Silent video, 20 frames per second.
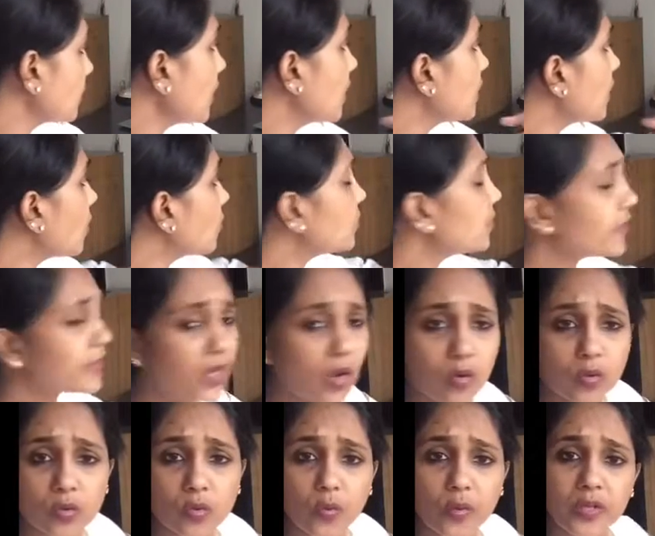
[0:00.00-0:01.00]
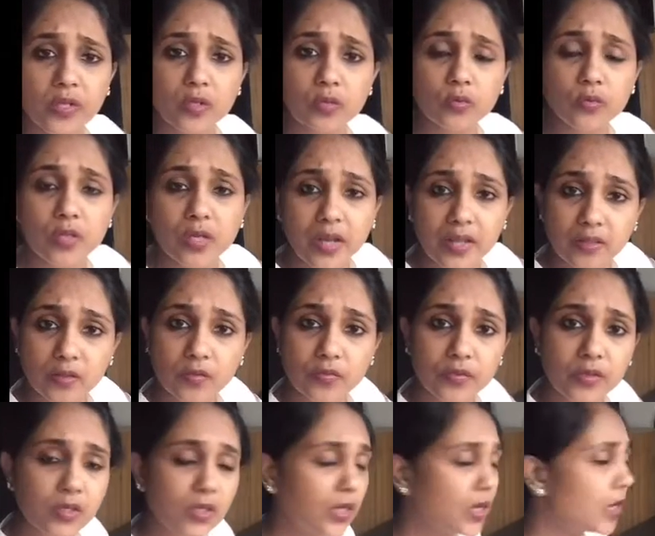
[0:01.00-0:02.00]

Now, without going into the length of it,